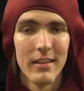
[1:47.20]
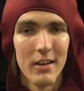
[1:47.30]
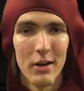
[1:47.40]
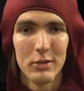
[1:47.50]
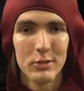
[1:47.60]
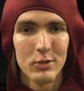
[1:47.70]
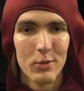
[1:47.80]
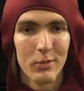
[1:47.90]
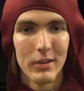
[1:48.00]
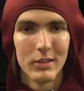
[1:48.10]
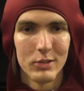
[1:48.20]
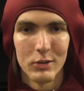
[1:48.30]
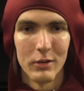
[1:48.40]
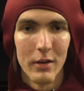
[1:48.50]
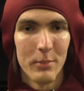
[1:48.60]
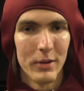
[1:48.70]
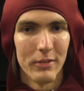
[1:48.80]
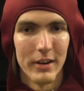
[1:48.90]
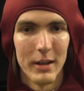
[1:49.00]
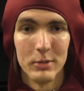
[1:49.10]
Hot dogs really should be
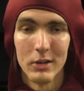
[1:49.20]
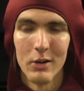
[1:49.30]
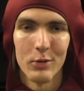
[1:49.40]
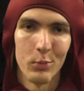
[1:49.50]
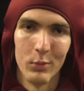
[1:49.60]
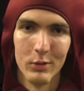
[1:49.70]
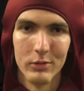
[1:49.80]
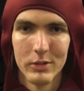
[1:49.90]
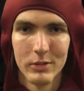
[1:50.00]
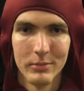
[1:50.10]
renamed to hot wolves.